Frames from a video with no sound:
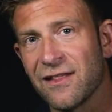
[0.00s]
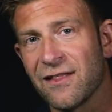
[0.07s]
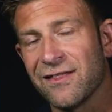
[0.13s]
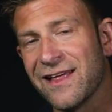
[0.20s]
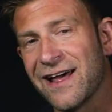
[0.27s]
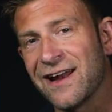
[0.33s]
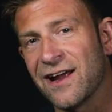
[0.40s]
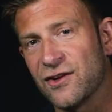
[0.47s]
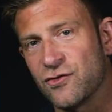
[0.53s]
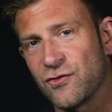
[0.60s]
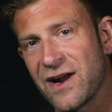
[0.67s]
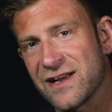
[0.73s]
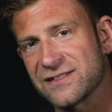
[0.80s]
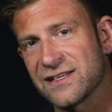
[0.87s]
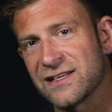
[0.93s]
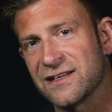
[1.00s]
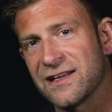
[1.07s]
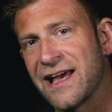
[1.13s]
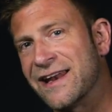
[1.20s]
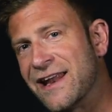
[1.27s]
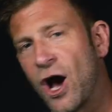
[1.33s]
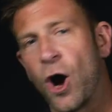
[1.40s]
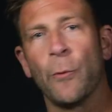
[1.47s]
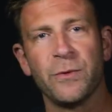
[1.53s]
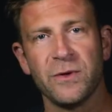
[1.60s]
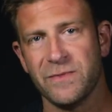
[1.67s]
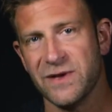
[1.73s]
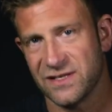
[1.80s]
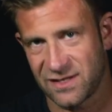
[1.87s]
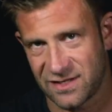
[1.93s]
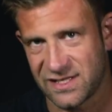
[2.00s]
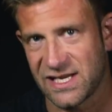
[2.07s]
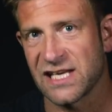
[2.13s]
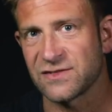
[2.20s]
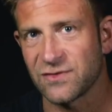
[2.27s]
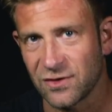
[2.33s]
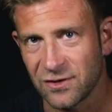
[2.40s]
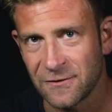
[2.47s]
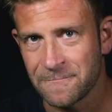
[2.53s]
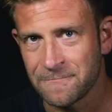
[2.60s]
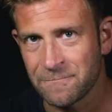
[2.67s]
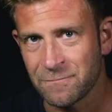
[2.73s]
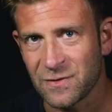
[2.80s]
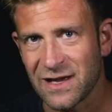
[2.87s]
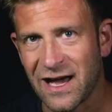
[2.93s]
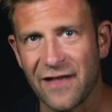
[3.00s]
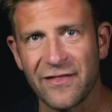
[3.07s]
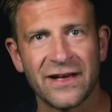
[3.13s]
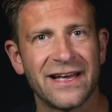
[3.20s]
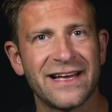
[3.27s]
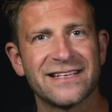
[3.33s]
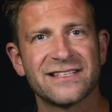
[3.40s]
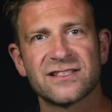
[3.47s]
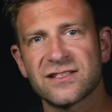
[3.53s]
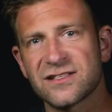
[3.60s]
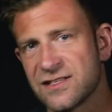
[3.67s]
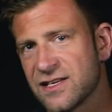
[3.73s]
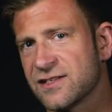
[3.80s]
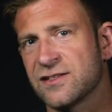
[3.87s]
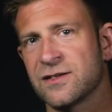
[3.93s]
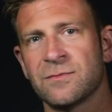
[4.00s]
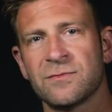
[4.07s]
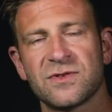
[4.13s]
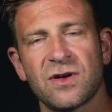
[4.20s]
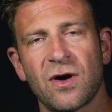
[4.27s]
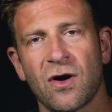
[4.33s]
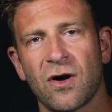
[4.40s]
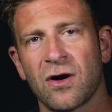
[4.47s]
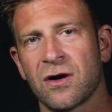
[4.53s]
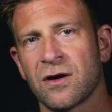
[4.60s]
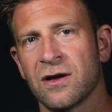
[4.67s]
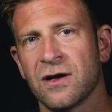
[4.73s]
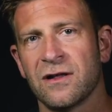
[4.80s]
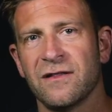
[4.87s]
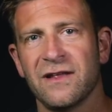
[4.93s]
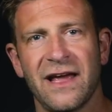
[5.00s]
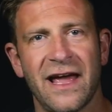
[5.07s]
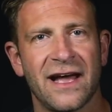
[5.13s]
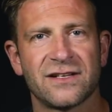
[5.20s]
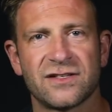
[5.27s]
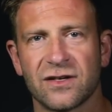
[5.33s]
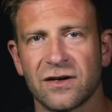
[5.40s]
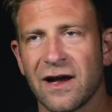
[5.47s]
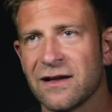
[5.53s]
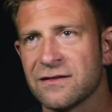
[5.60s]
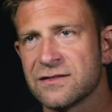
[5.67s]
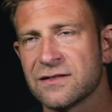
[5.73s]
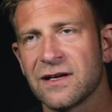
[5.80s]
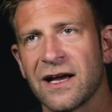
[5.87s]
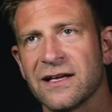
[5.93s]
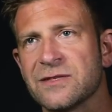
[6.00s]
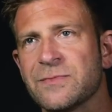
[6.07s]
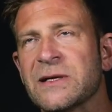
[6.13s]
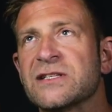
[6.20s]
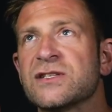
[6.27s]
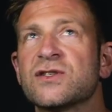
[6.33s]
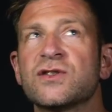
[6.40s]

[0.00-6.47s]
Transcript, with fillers: that address it and help you be successful? I think systems are the answer. As I spent